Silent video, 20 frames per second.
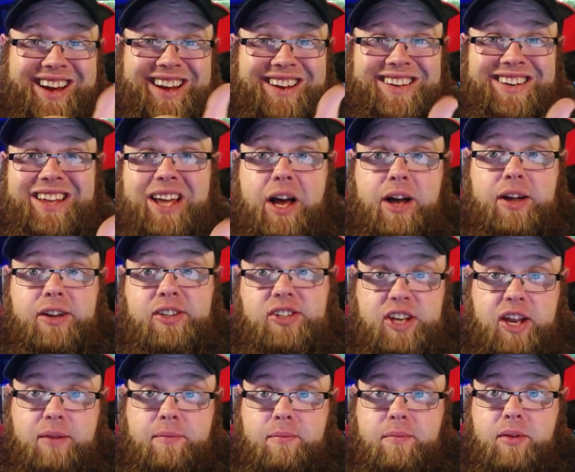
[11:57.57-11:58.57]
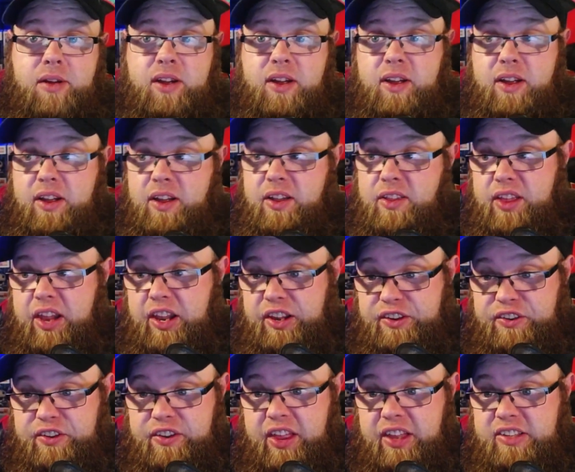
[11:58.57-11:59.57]
uncut gem,
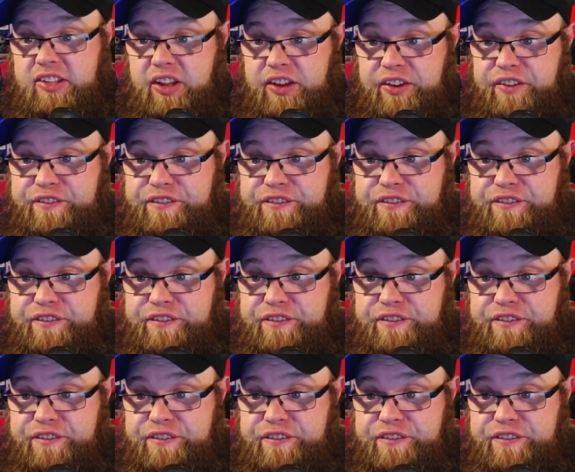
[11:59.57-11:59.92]
that's like